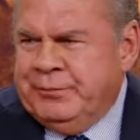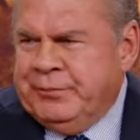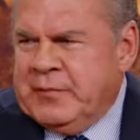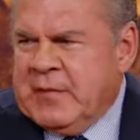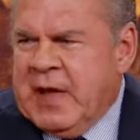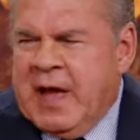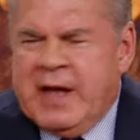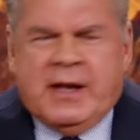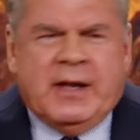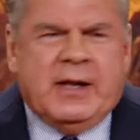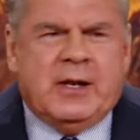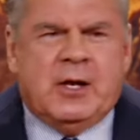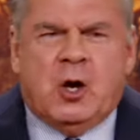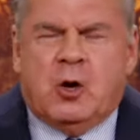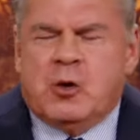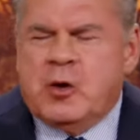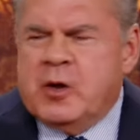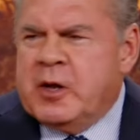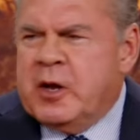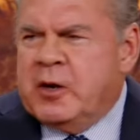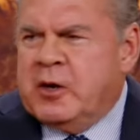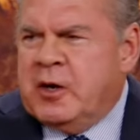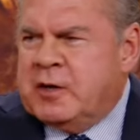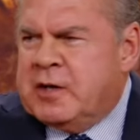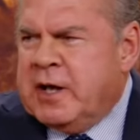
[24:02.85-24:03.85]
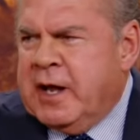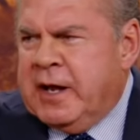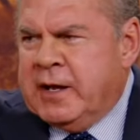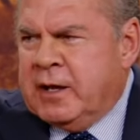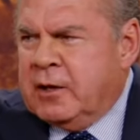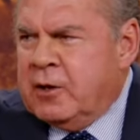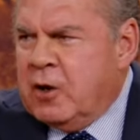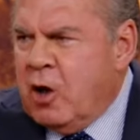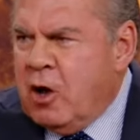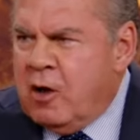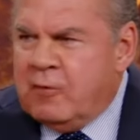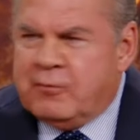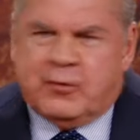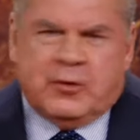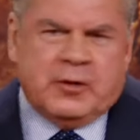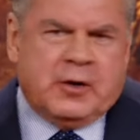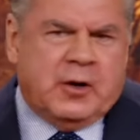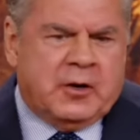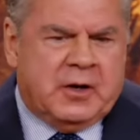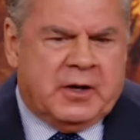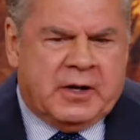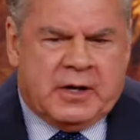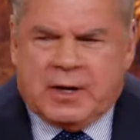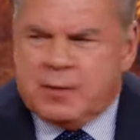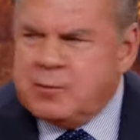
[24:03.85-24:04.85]
I didn't go there to take an offering or
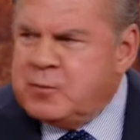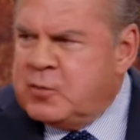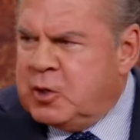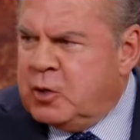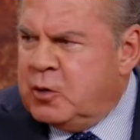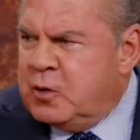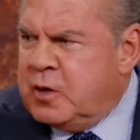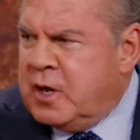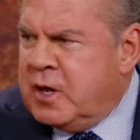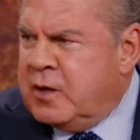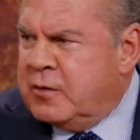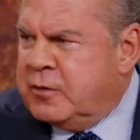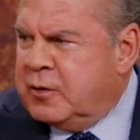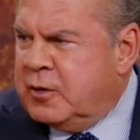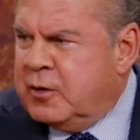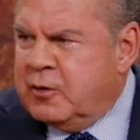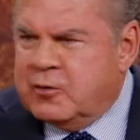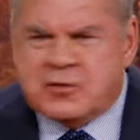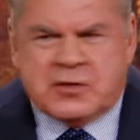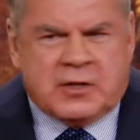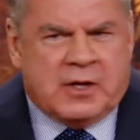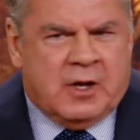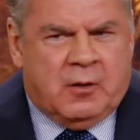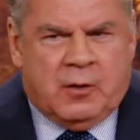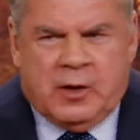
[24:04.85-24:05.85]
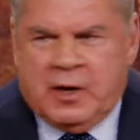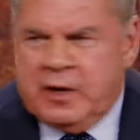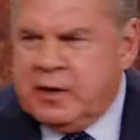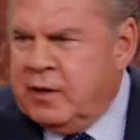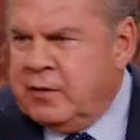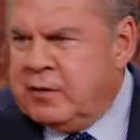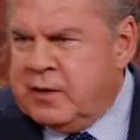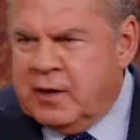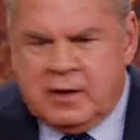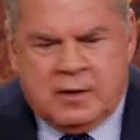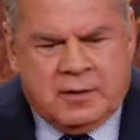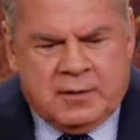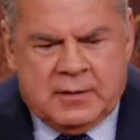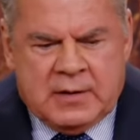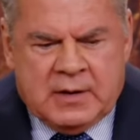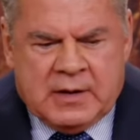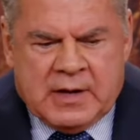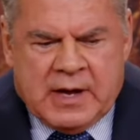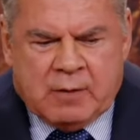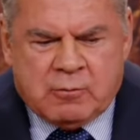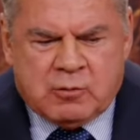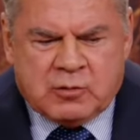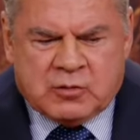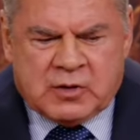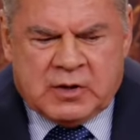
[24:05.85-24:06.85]
get up and do nothing or sell anything.
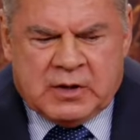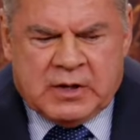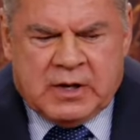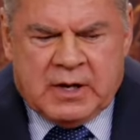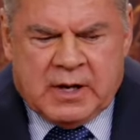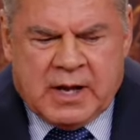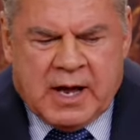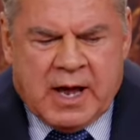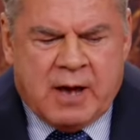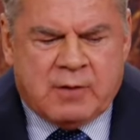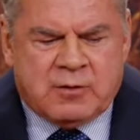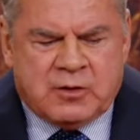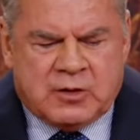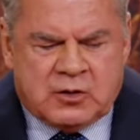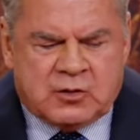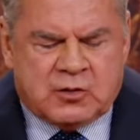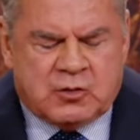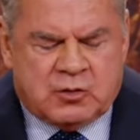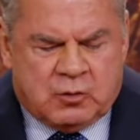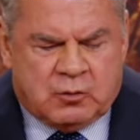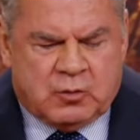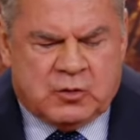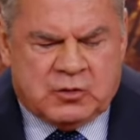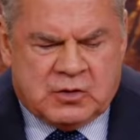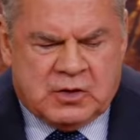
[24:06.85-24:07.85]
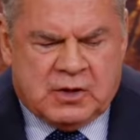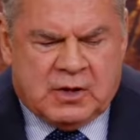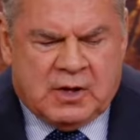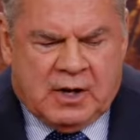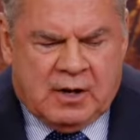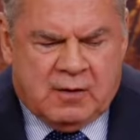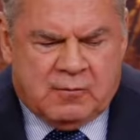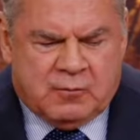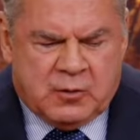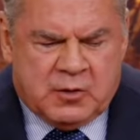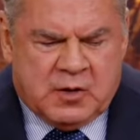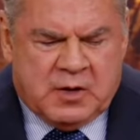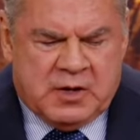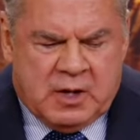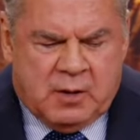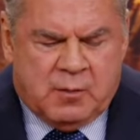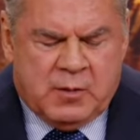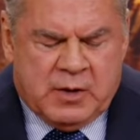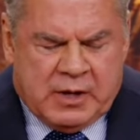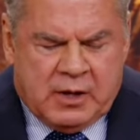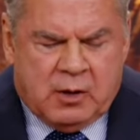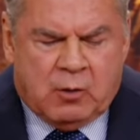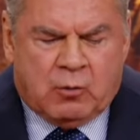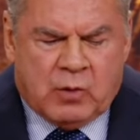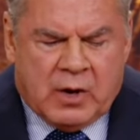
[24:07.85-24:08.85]
I was, I just was in love with him
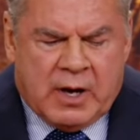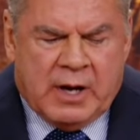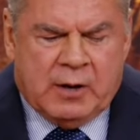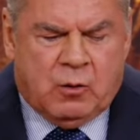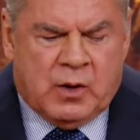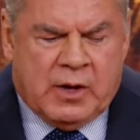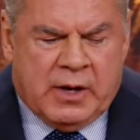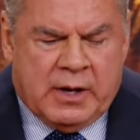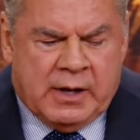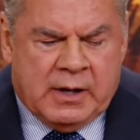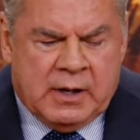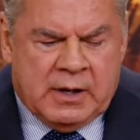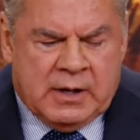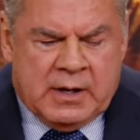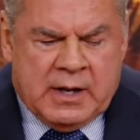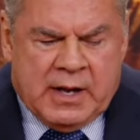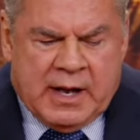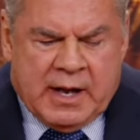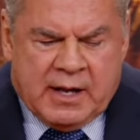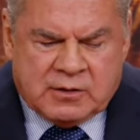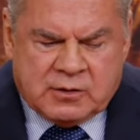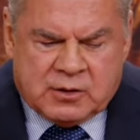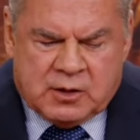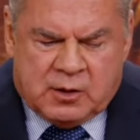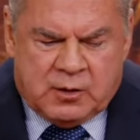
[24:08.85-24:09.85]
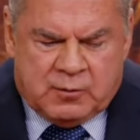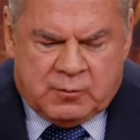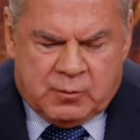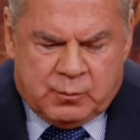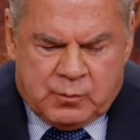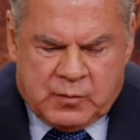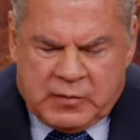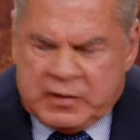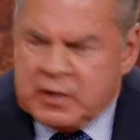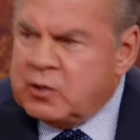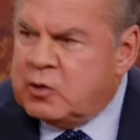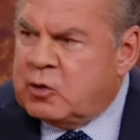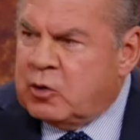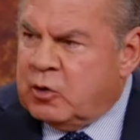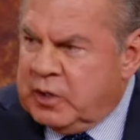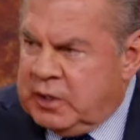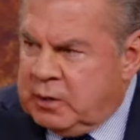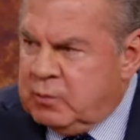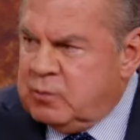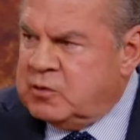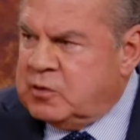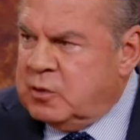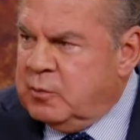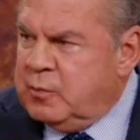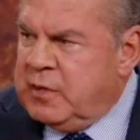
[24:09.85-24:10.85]
in the right way as a mentor.
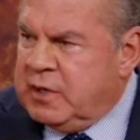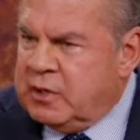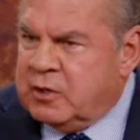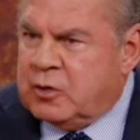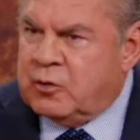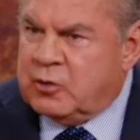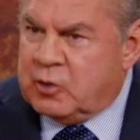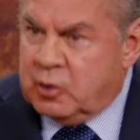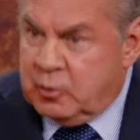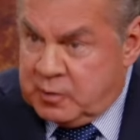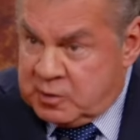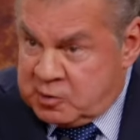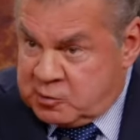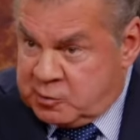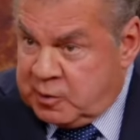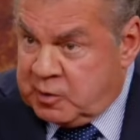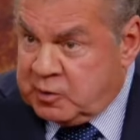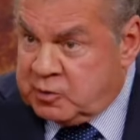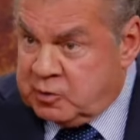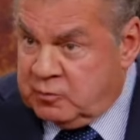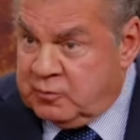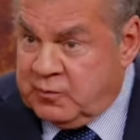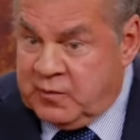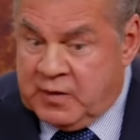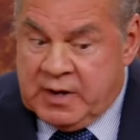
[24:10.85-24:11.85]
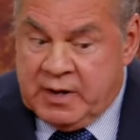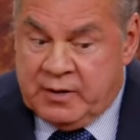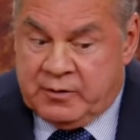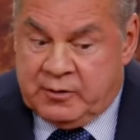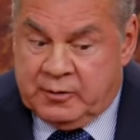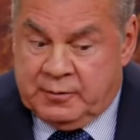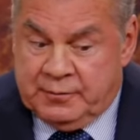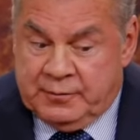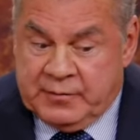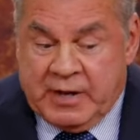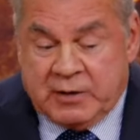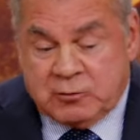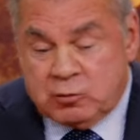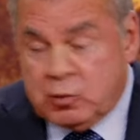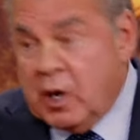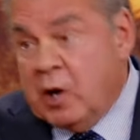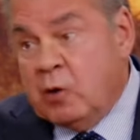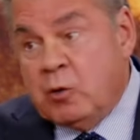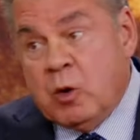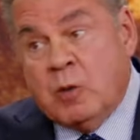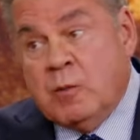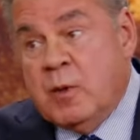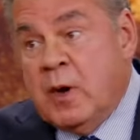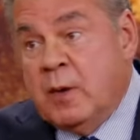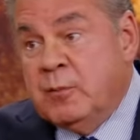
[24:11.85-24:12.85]
He was a mentor to me, a spiritual father. That's why
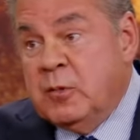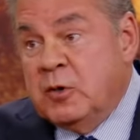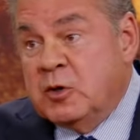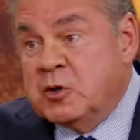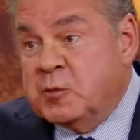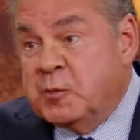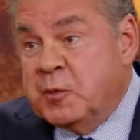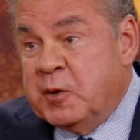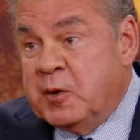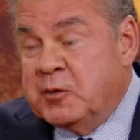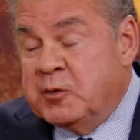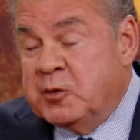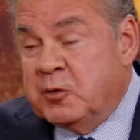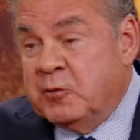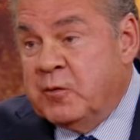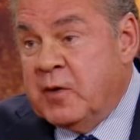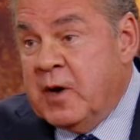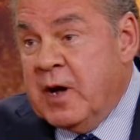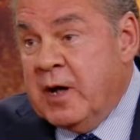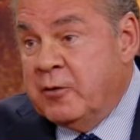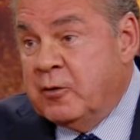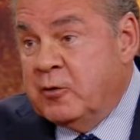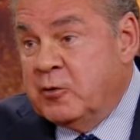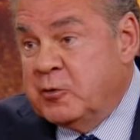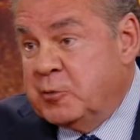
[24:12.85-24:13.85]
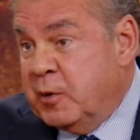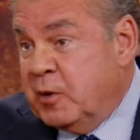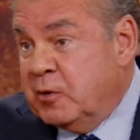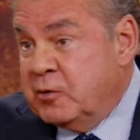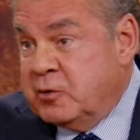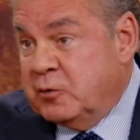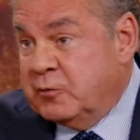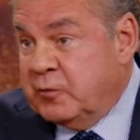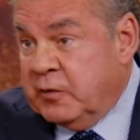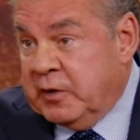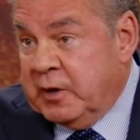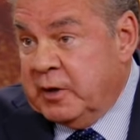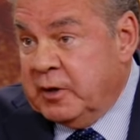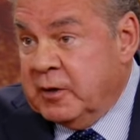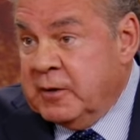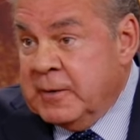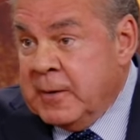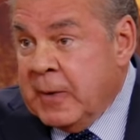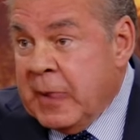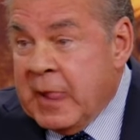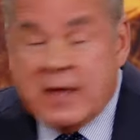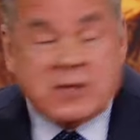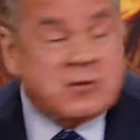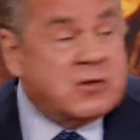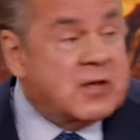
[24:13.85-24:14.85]
I wrote my book, Spiritual Father, Spiritual Failure.
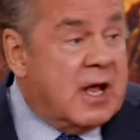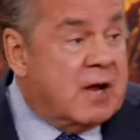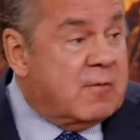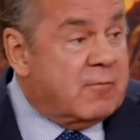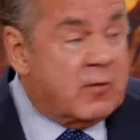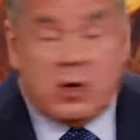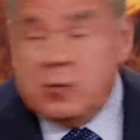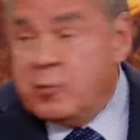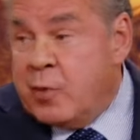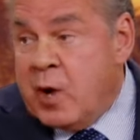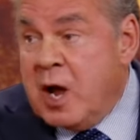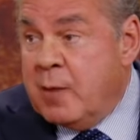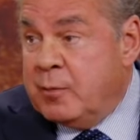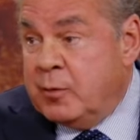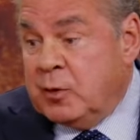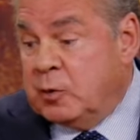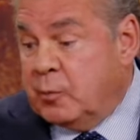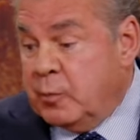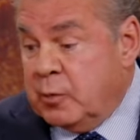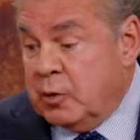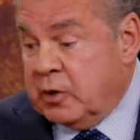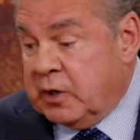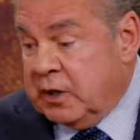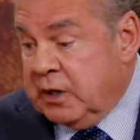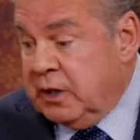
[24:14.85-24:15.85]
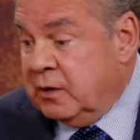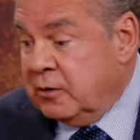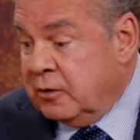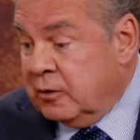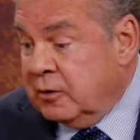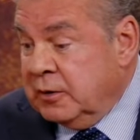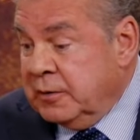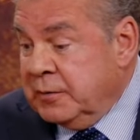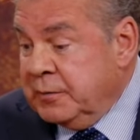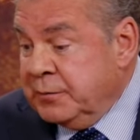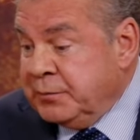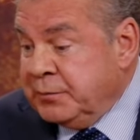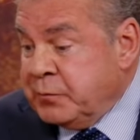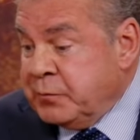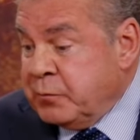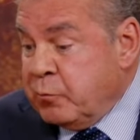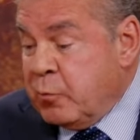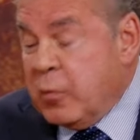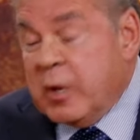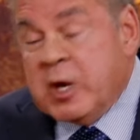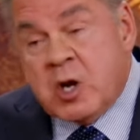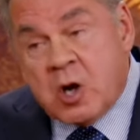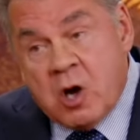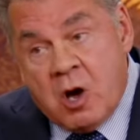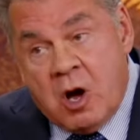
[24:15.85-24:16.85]
It's not a very popular book either,
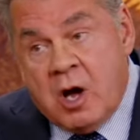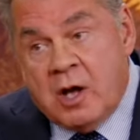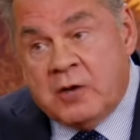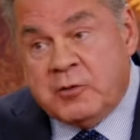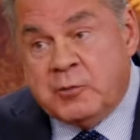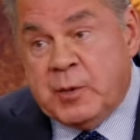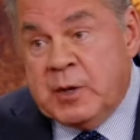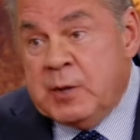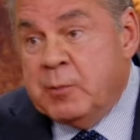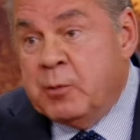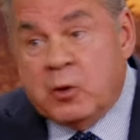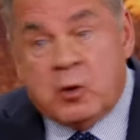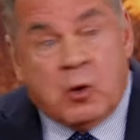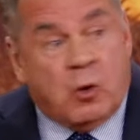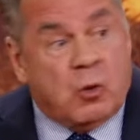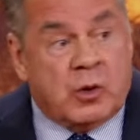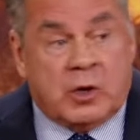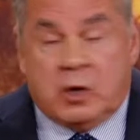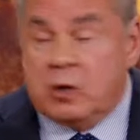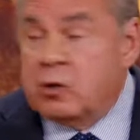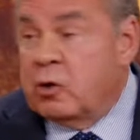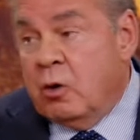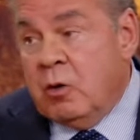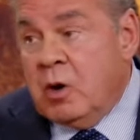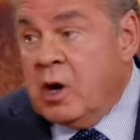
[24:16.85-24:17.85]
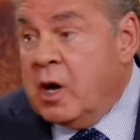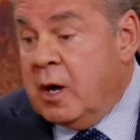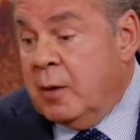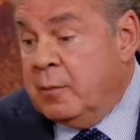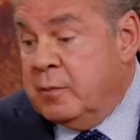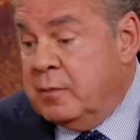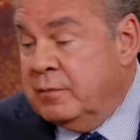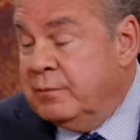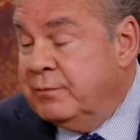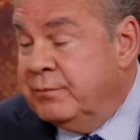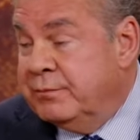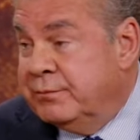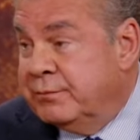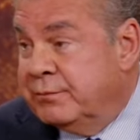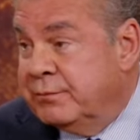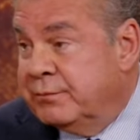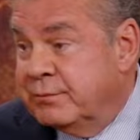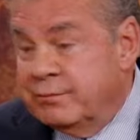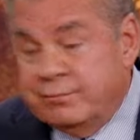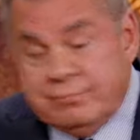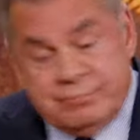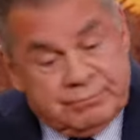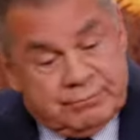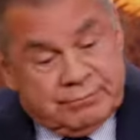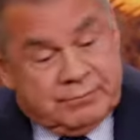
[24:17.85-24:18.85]
because people don't want to grow up.
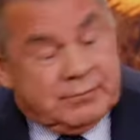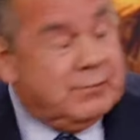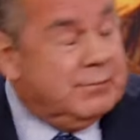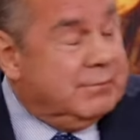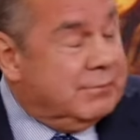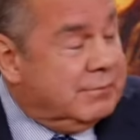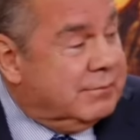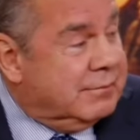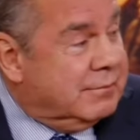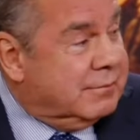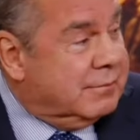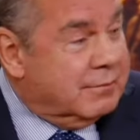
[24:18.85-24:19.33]
Yeah.